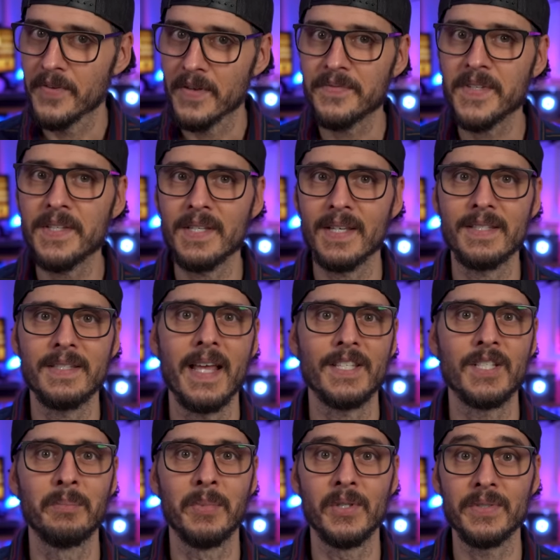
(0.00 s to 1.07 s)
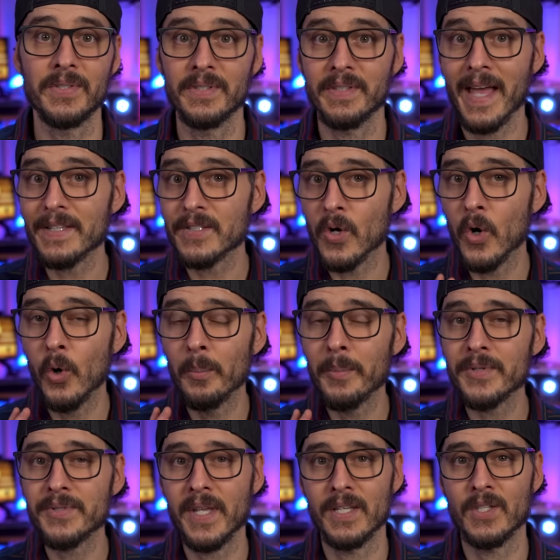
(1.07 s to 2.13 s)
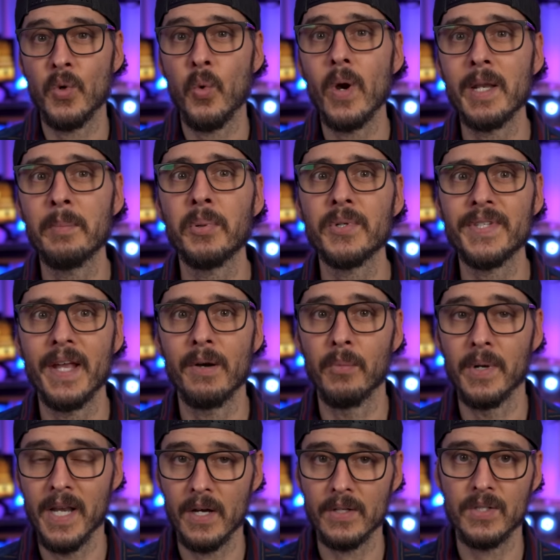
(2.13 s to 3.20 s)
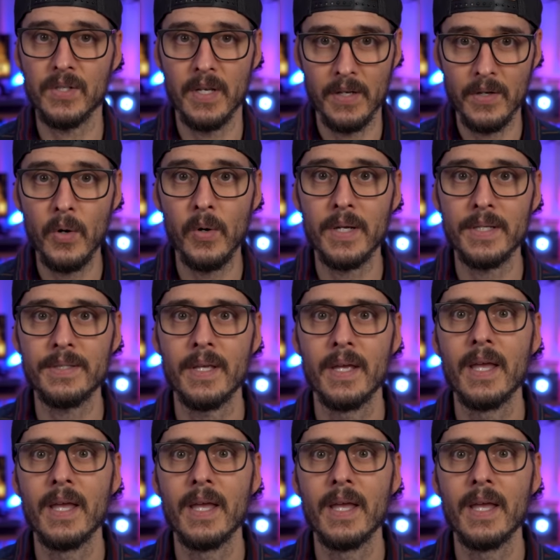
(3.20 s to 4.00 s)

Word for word: Fifty-six decibels, that's almost a 20% reduction in noise,